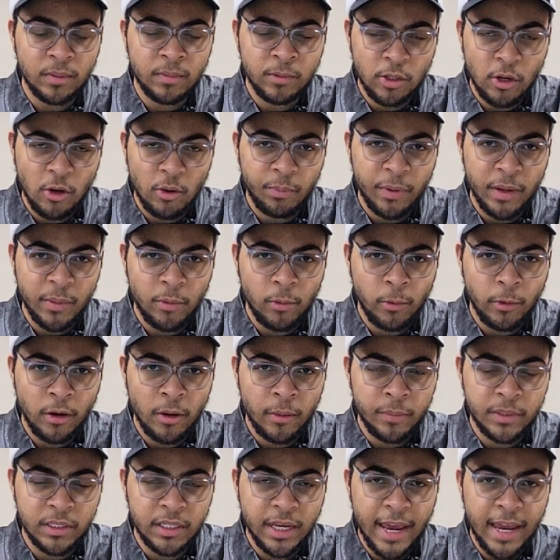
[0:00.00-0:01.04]
You know, people were
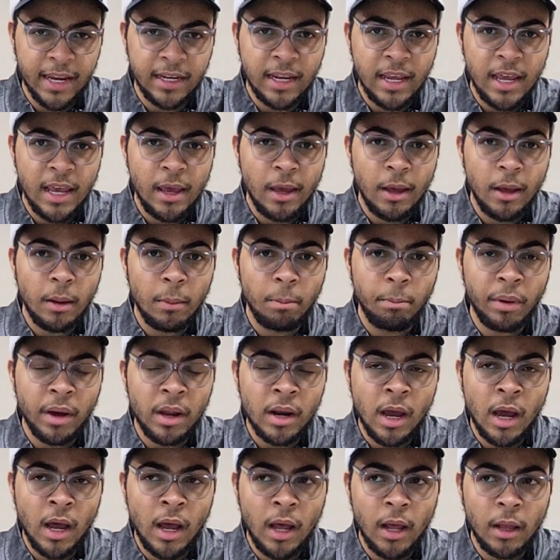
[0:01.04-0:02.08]
upset.
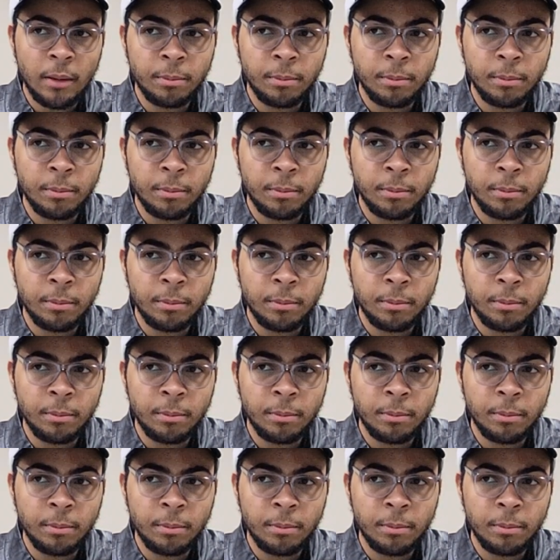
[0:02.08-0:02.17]
But we